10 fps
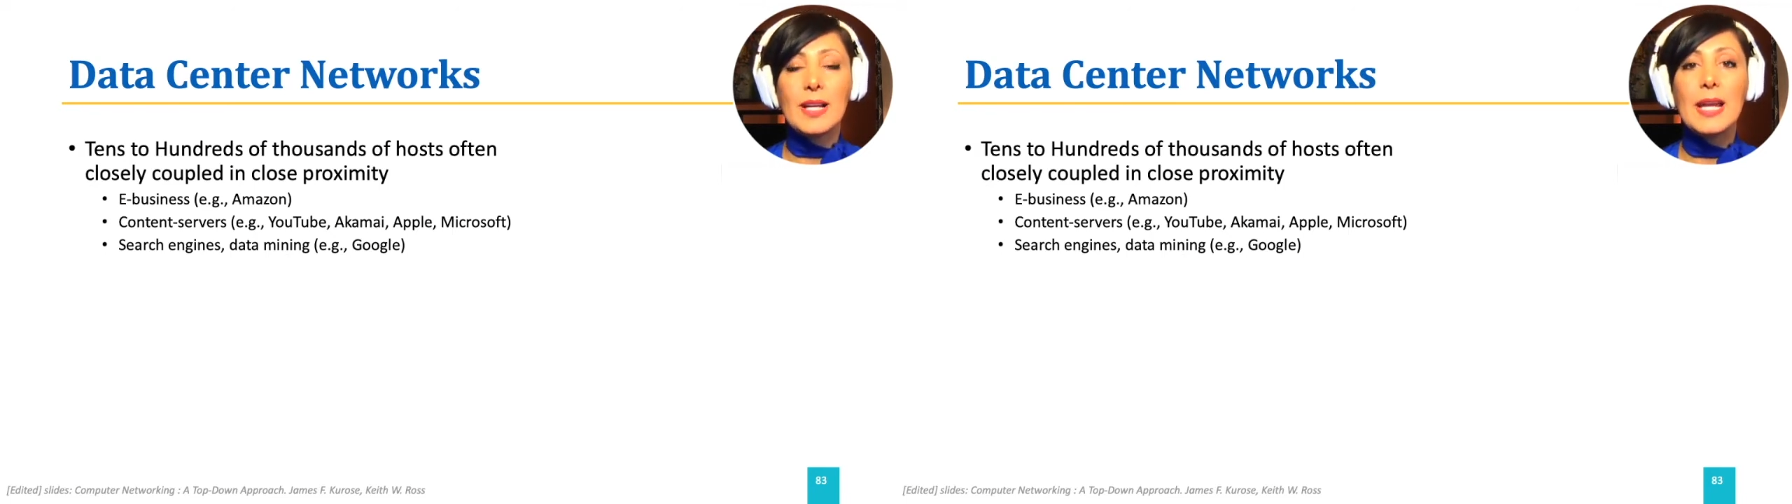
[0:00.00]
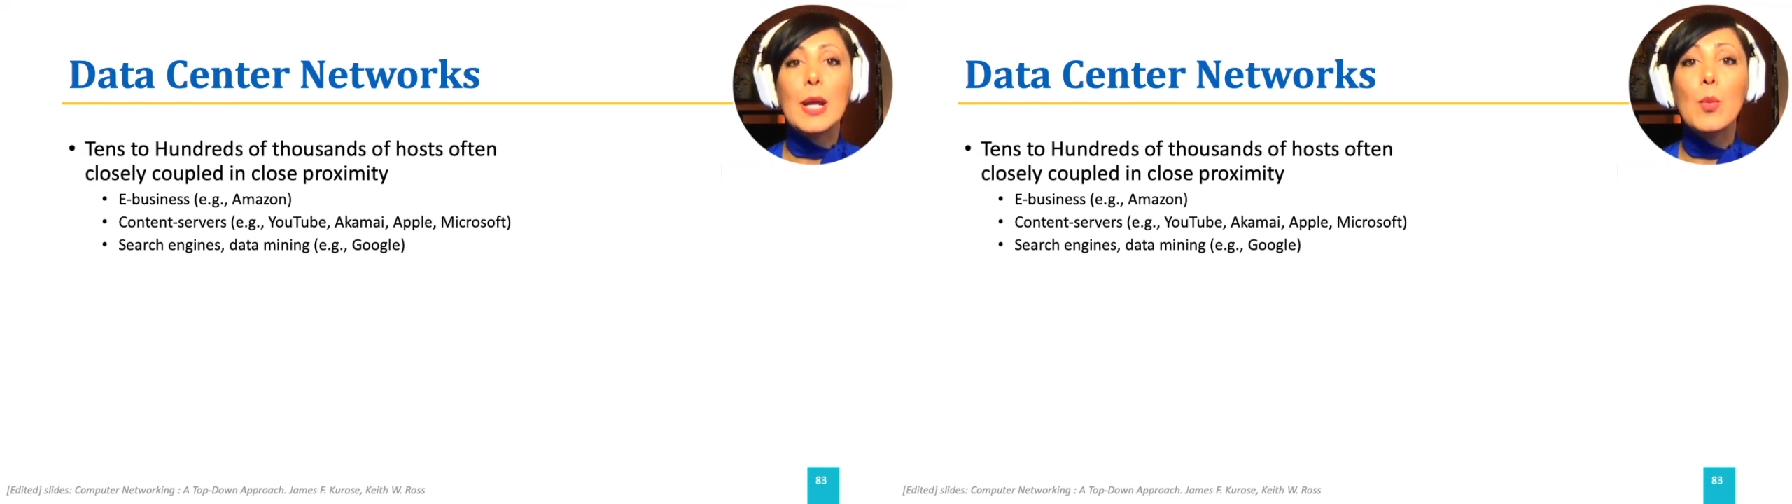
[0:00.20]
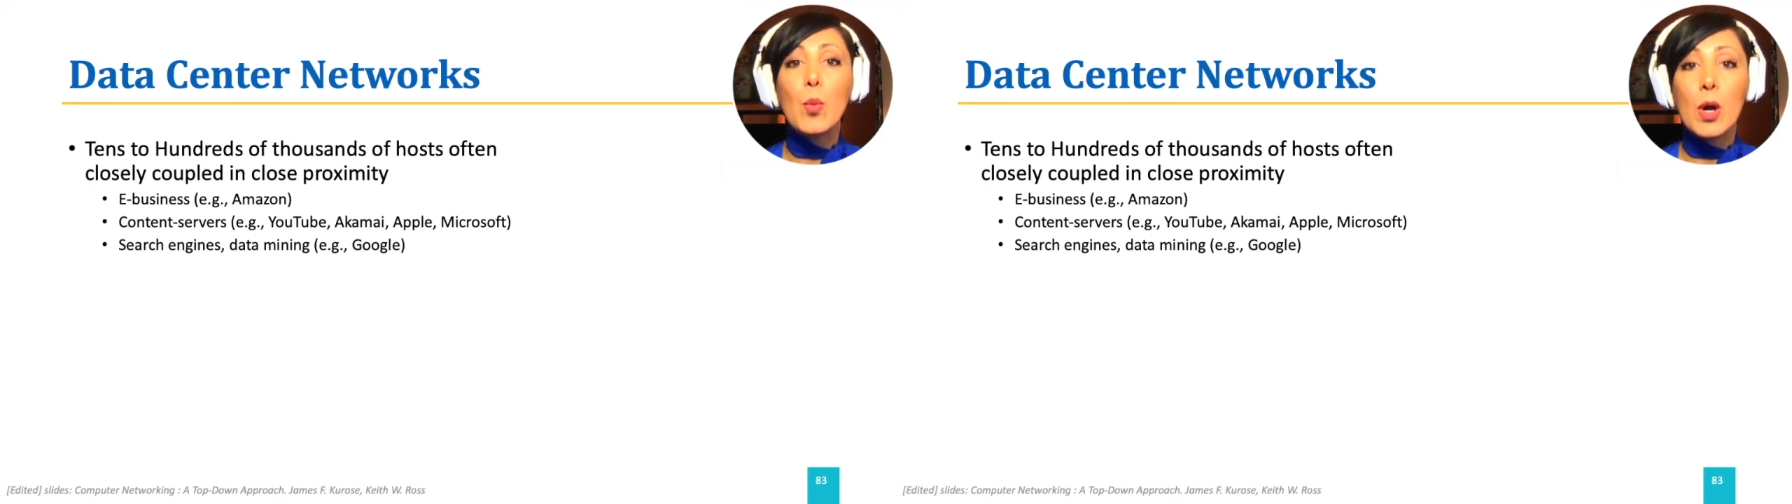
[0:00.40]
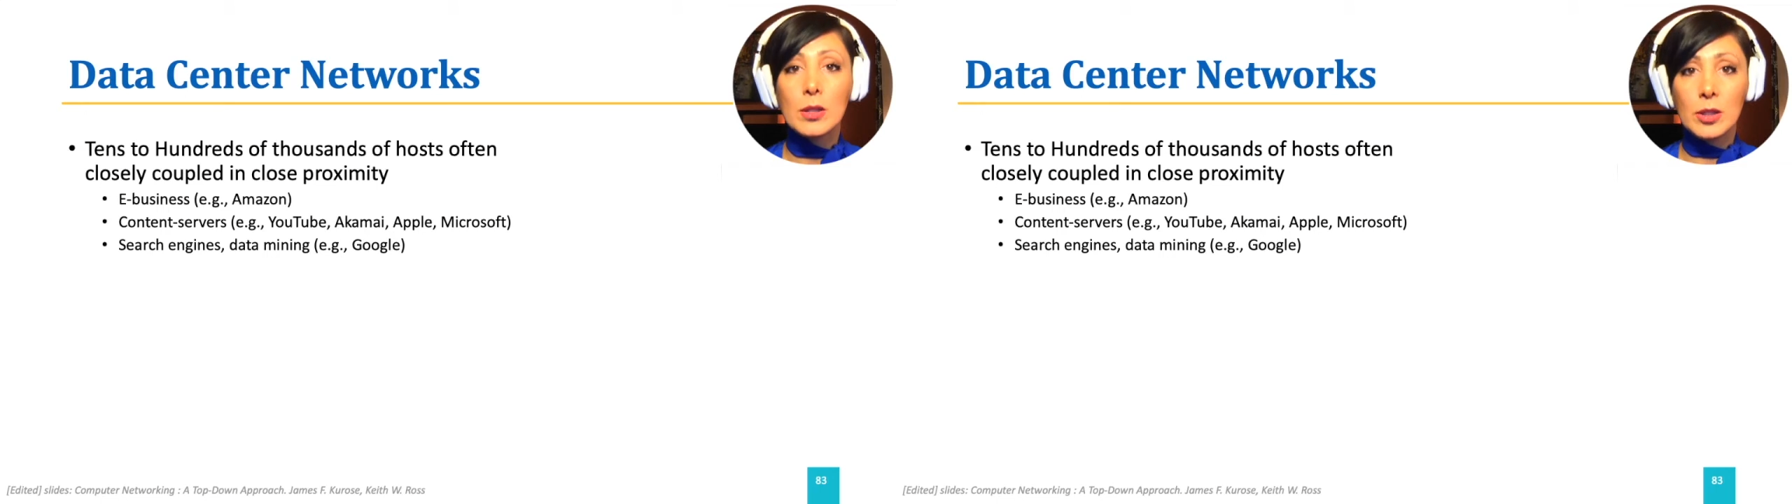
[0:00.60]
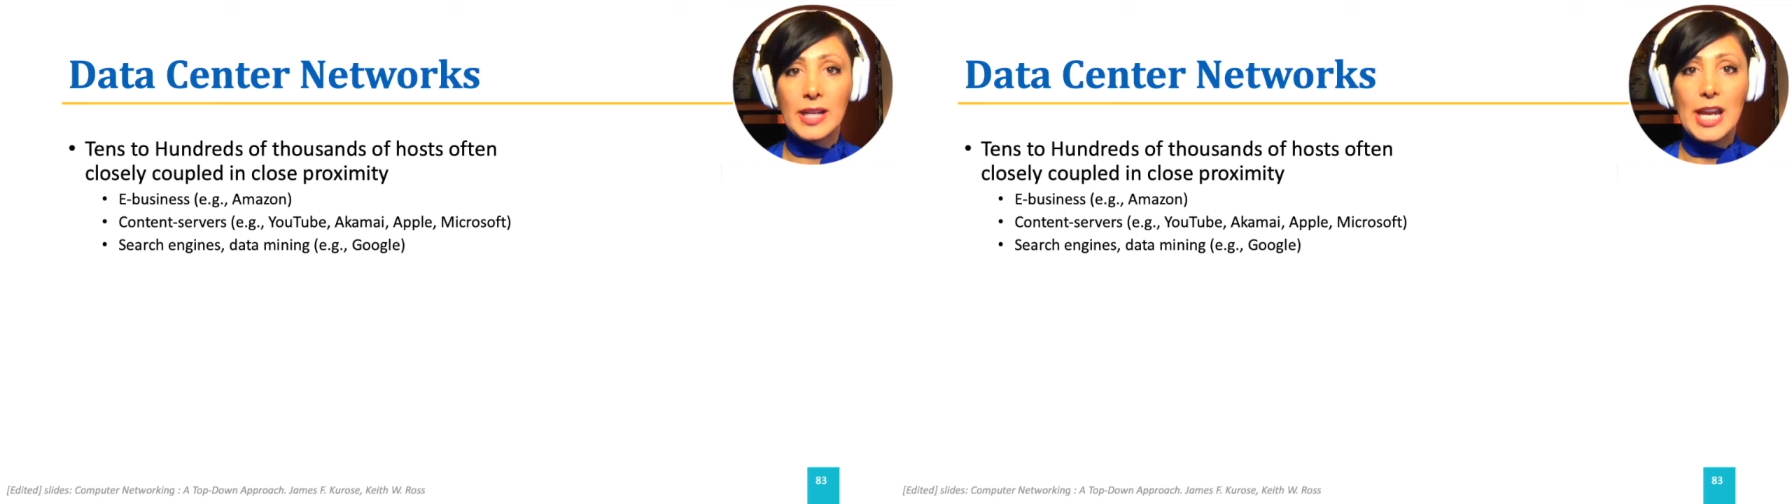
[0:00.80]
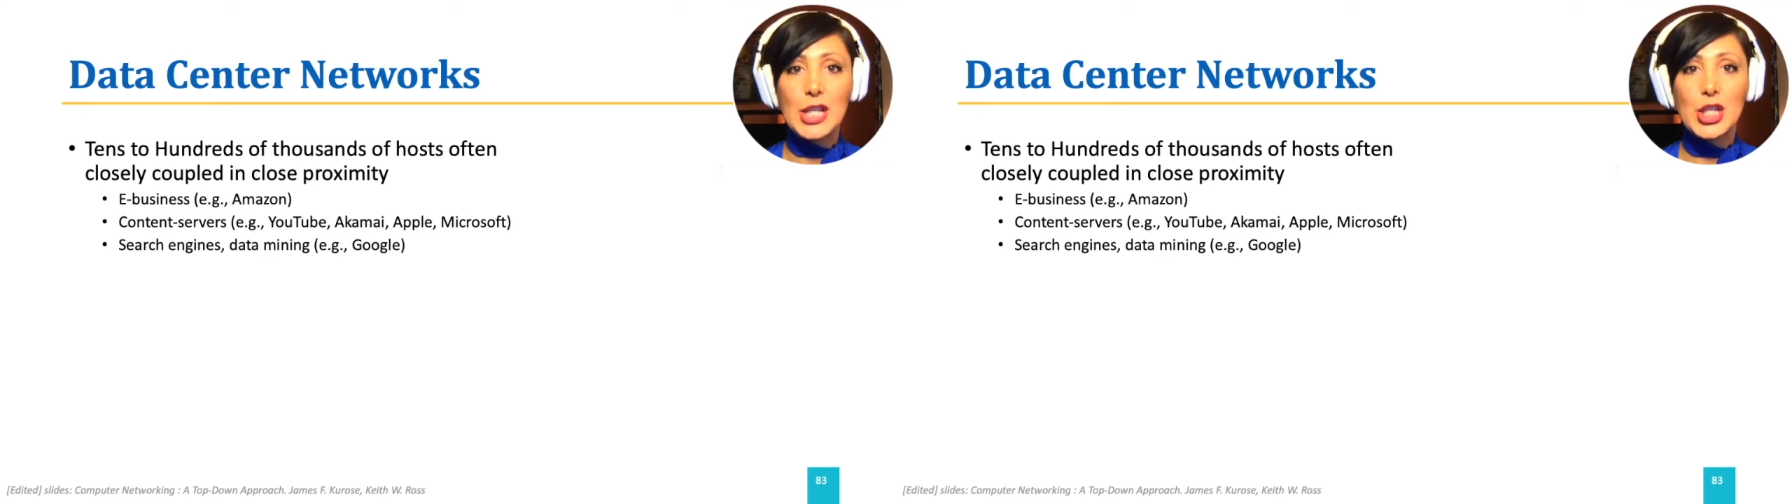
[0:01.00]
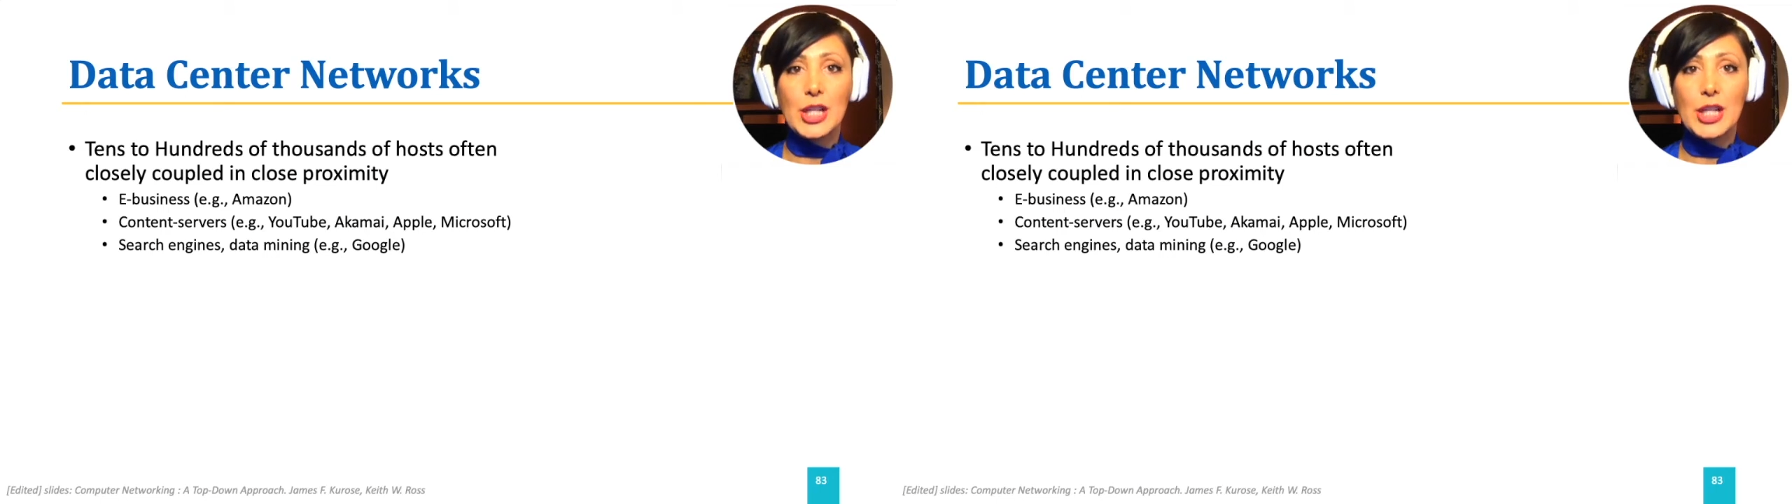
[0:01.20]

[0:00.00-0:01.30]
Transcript: in one location.